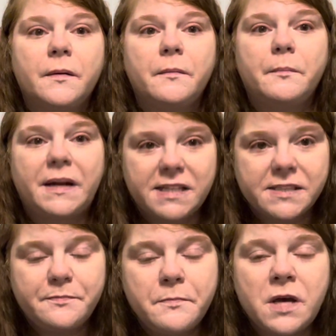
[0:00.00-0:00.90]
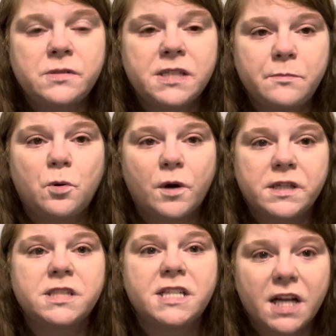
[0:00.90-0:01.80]
But it's most
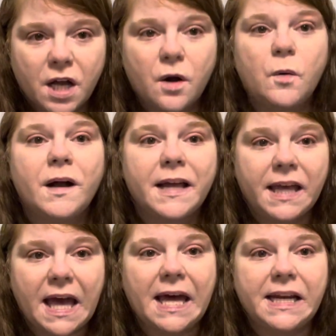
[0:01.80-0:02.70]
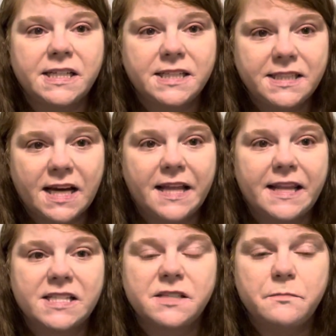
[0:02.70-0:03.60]
important to go get it done.
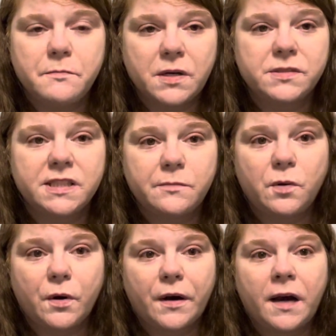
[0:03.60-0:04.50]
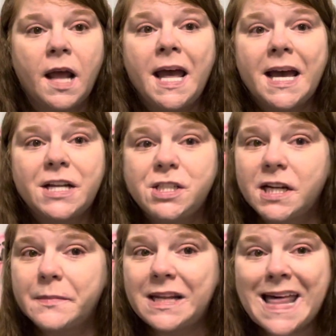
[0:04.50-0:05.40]
That's most important. And
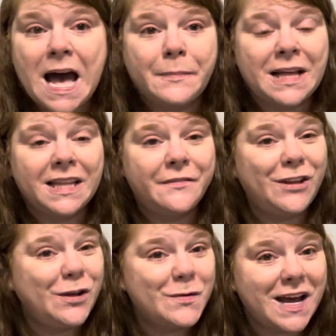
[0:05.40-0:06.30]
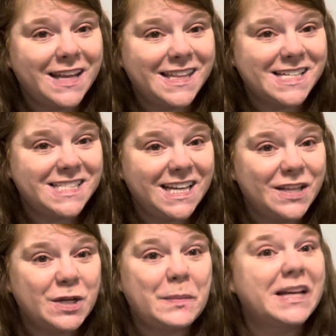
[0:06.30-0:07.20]
gentlemen, I'm not leaving you out of this
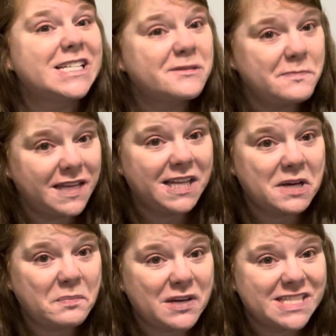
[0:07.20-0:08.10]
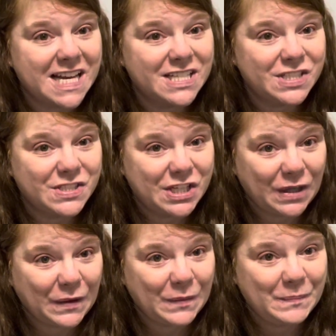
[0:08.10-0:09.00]
either, because men get breast cancer too.
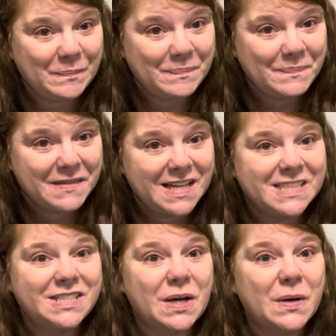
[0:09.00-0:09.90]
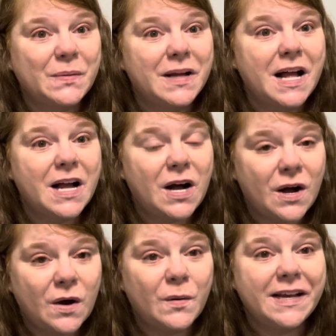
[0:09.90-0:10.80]
So
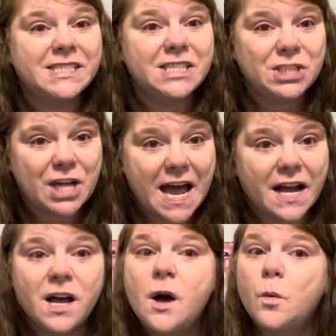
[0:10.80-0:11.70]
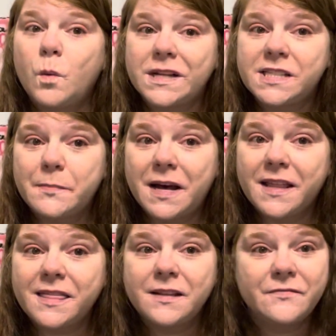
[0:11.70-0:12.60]
always check. Once a month,
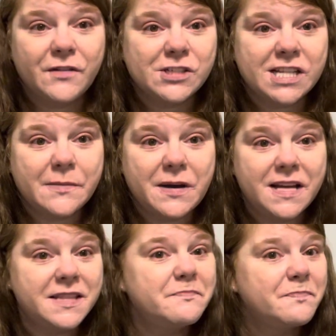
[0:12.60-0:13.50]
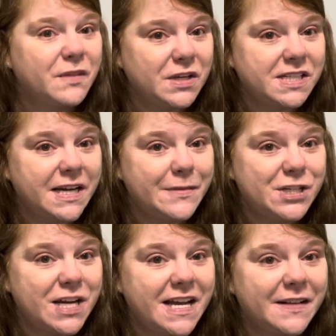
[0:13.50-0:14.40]
first of the month, good time to
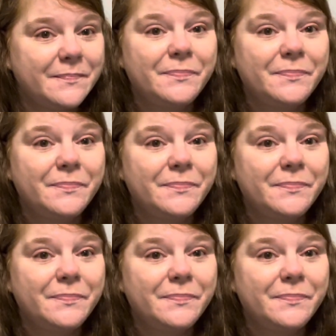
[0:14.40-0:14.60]
check.